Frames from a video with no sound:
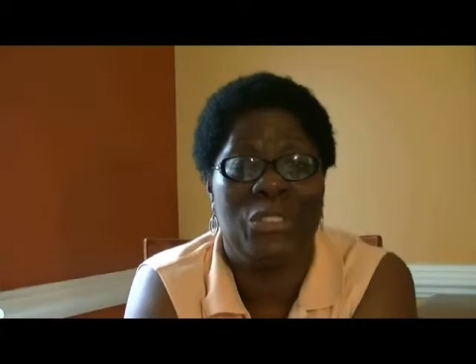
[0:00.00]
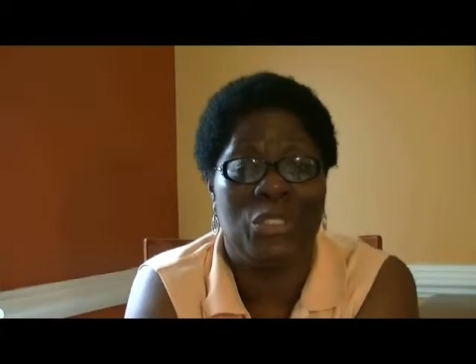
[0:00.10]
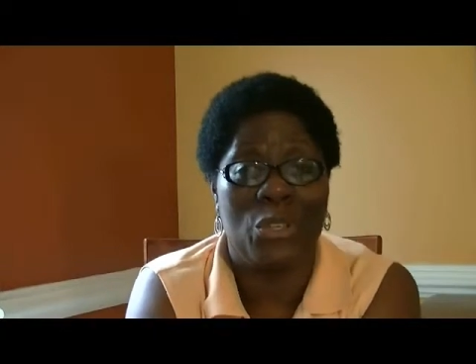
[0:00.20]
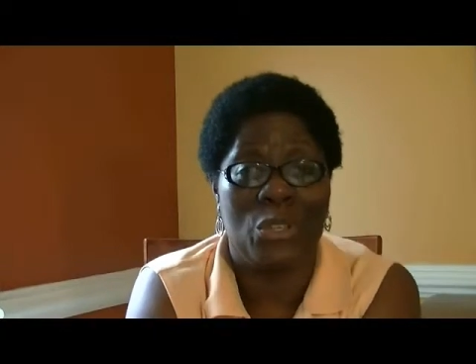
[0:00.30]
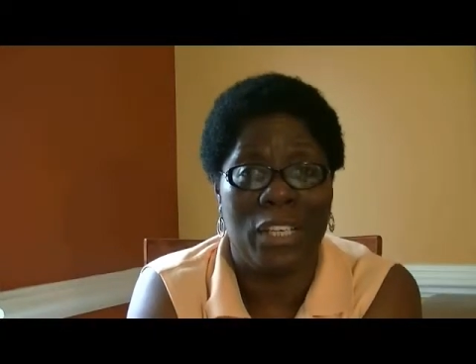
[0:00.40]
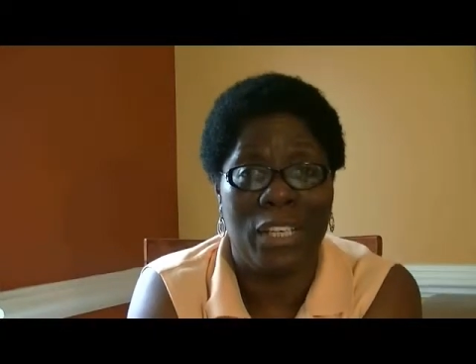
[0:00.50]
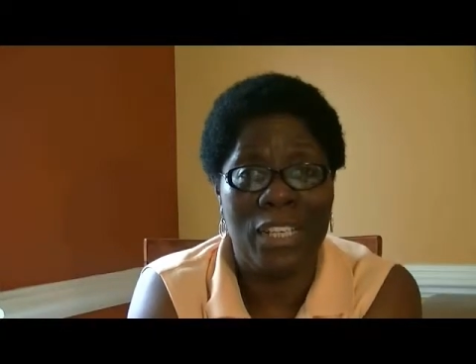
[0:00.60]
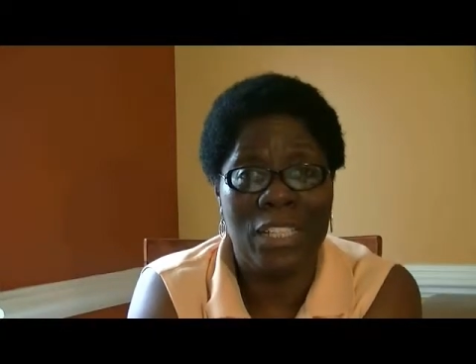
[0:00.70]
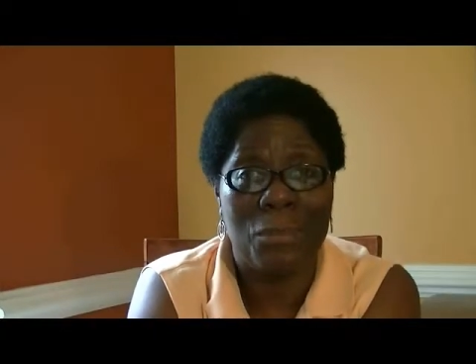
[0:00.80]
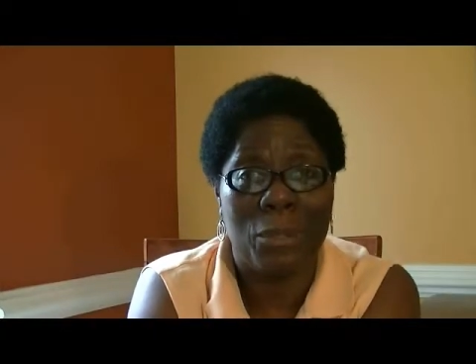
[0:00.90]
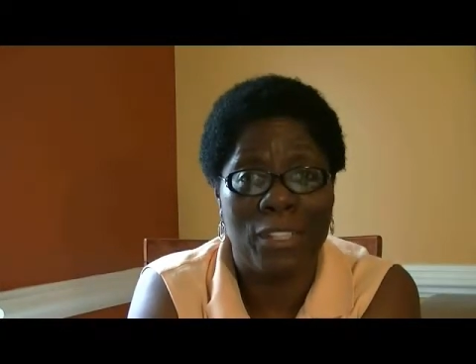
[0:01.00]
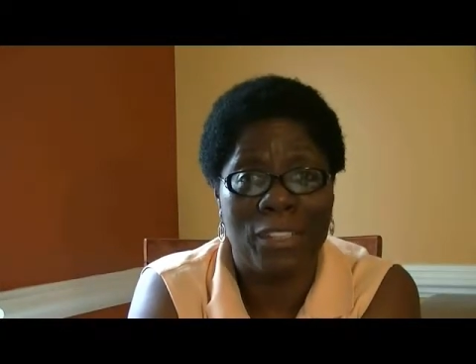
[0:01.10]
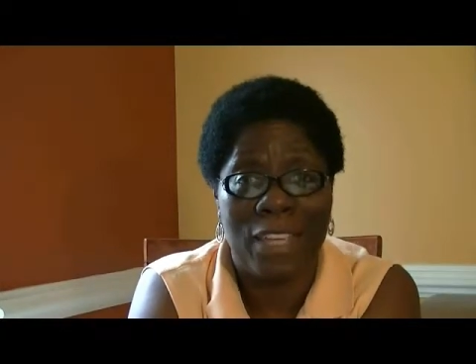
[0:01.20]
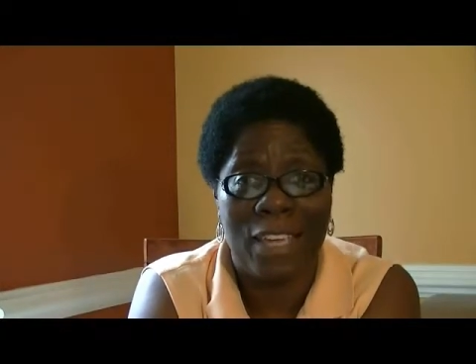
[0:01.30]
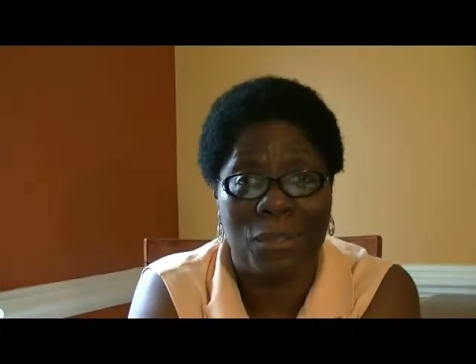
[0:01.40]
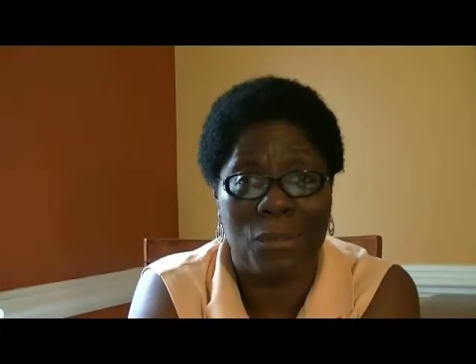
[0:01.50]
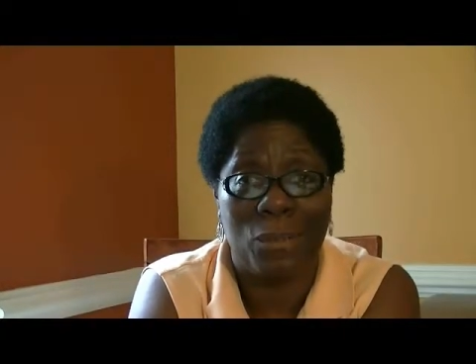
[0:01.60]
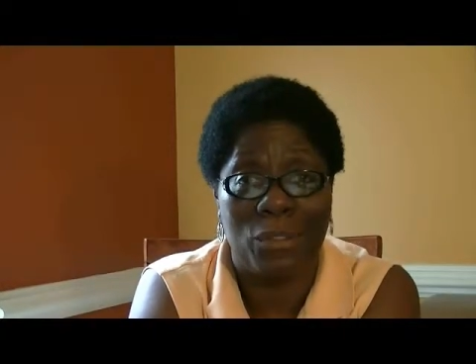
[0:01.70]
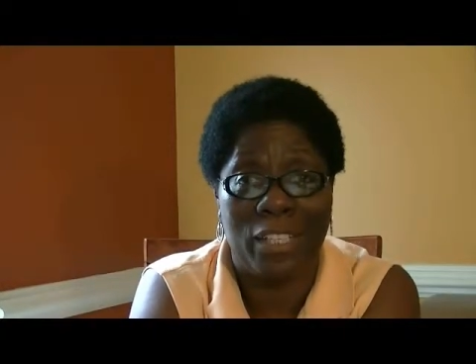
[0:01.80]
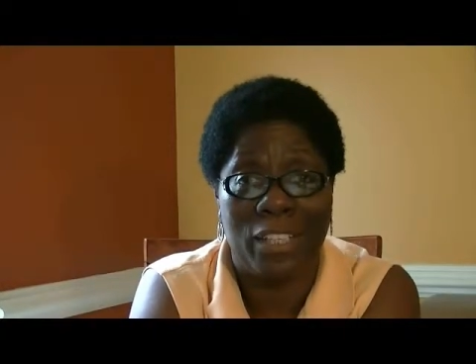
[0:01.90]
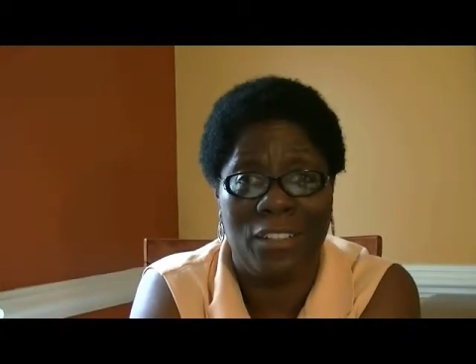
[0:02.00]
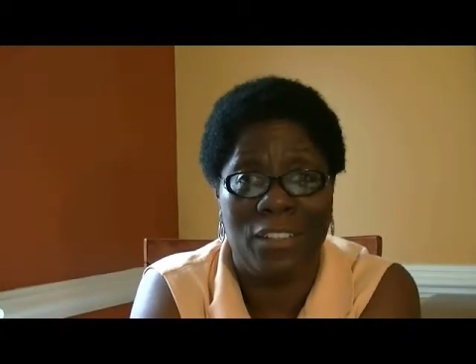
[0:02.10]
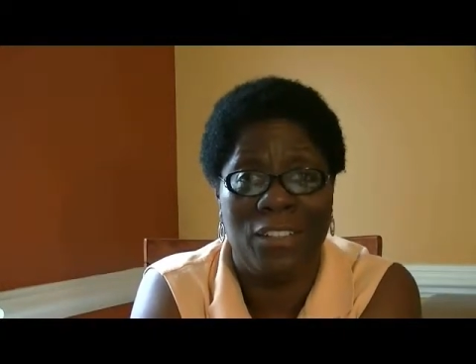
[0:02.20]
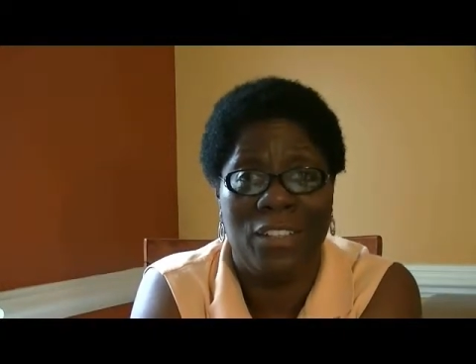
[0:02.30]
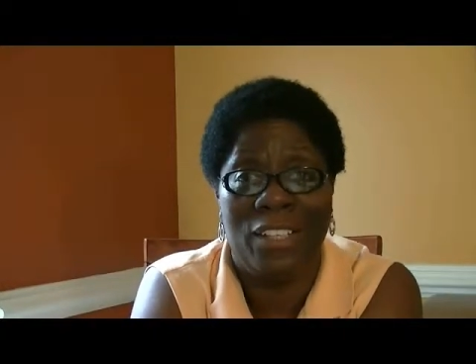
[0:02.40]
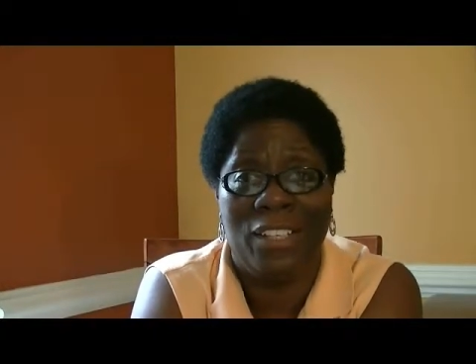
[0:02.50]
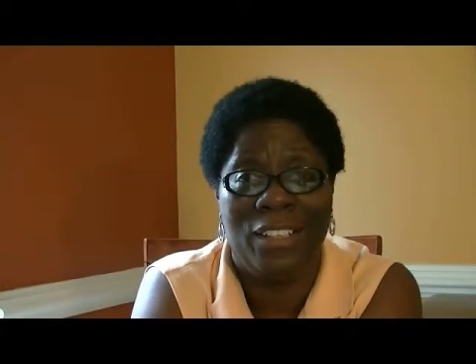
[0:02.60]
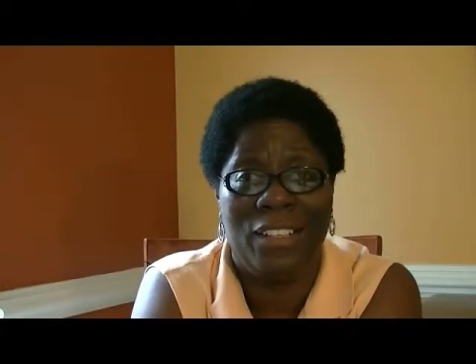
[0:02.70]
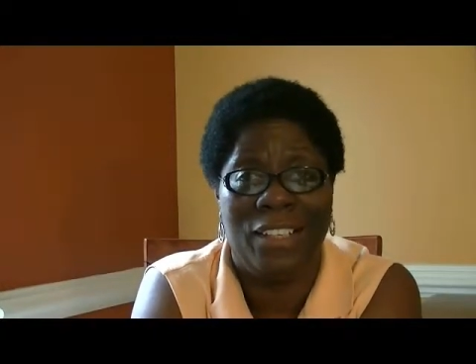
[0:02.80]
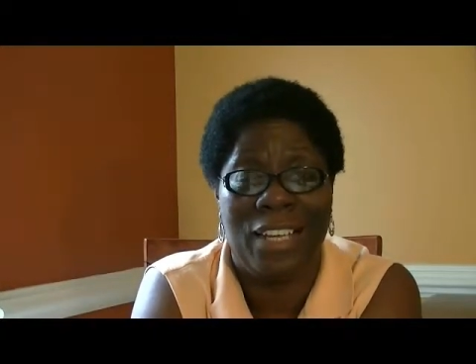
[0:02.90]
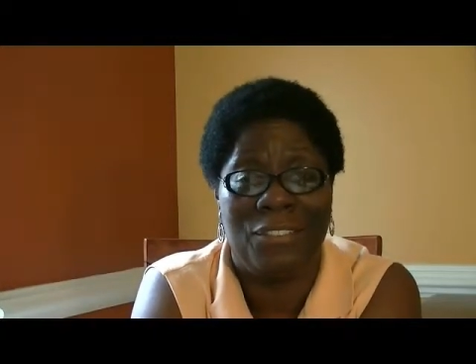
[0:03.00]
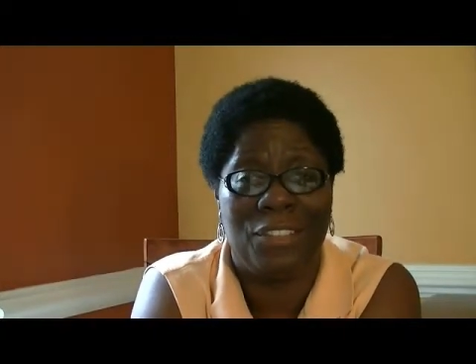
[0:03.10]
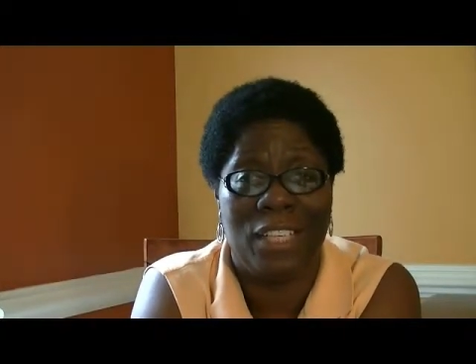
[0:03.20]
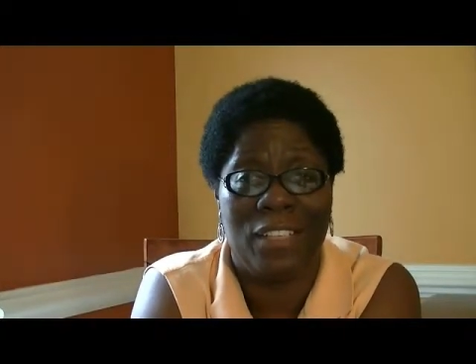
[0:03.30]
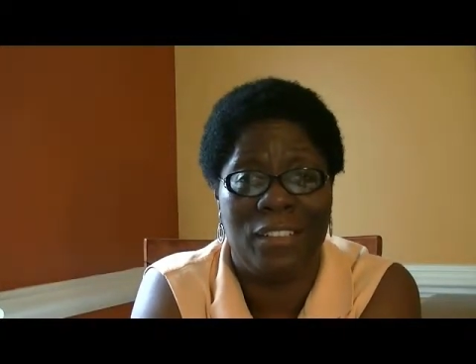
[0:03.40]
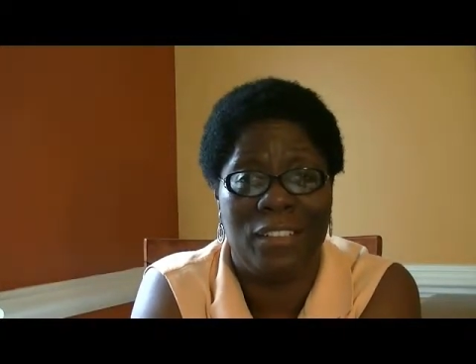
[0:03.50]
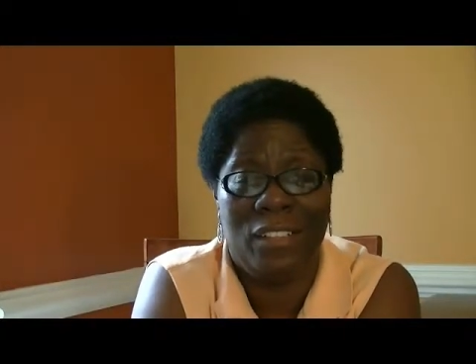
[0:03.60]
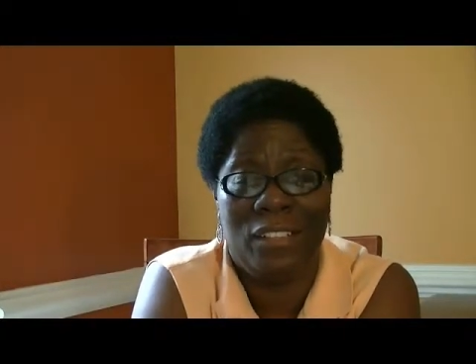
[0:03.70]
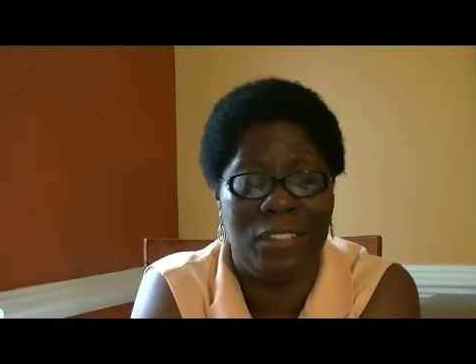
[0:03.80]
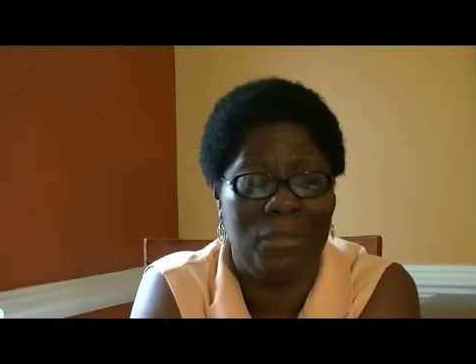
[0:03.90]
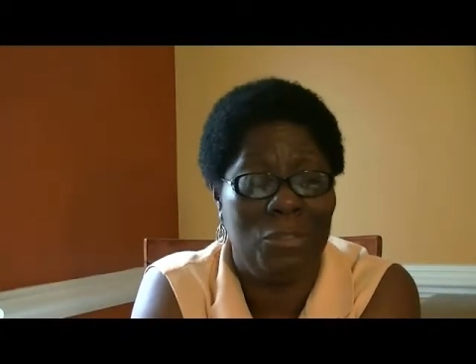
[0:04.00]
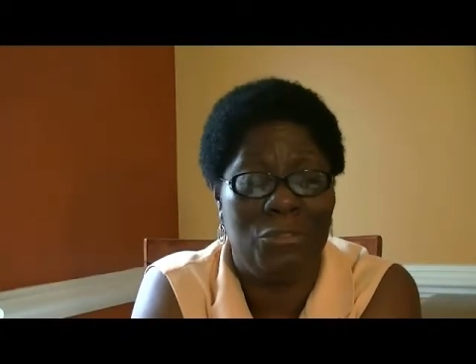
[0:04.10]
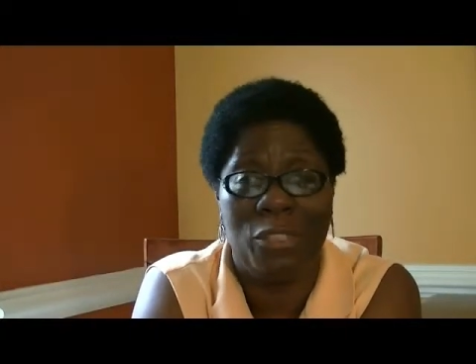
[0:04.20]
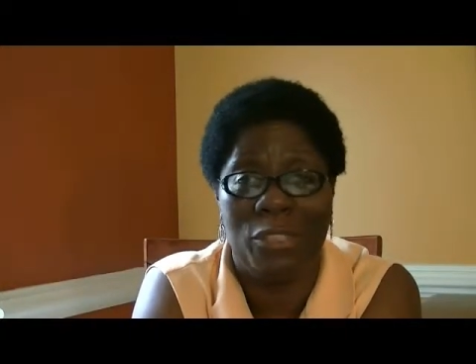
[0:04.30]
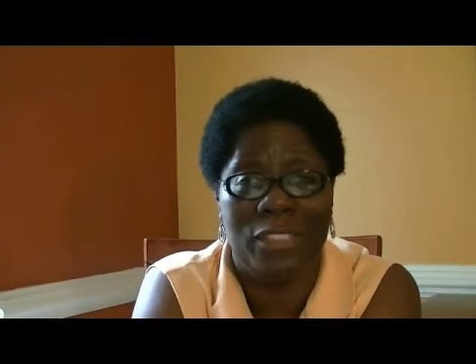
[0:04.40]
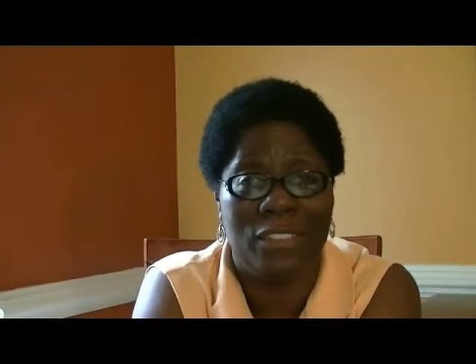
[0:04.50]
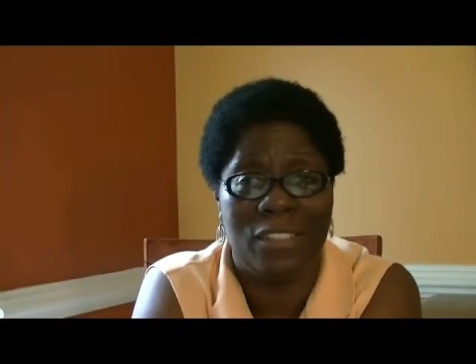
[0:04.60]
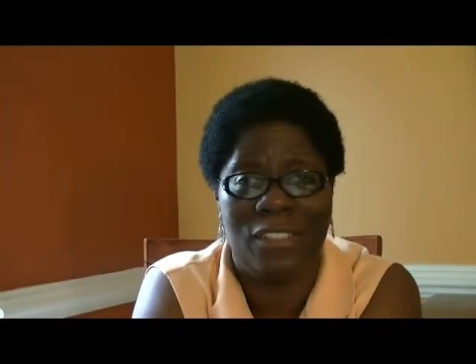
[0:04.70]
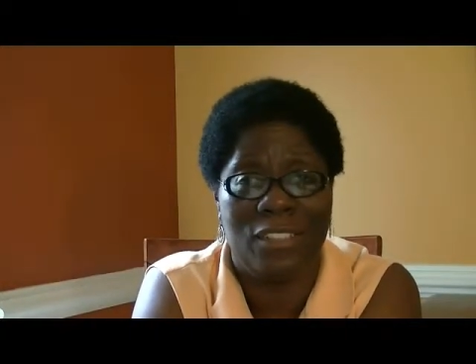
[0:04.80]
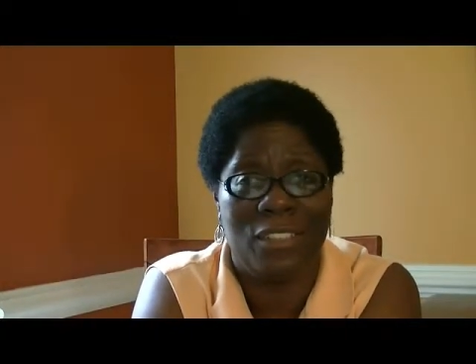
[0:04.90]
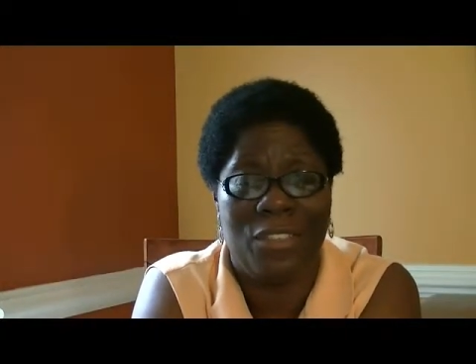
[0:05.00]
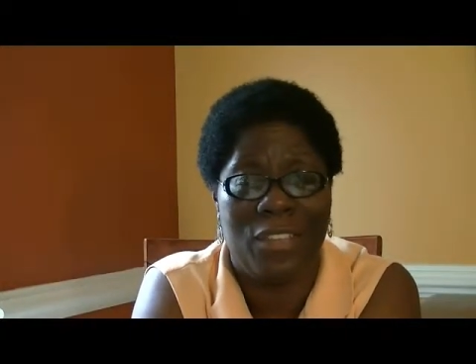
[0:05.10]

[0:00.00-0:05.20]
So the inexperienced captain will tell the navigator, just move forward. It's just a little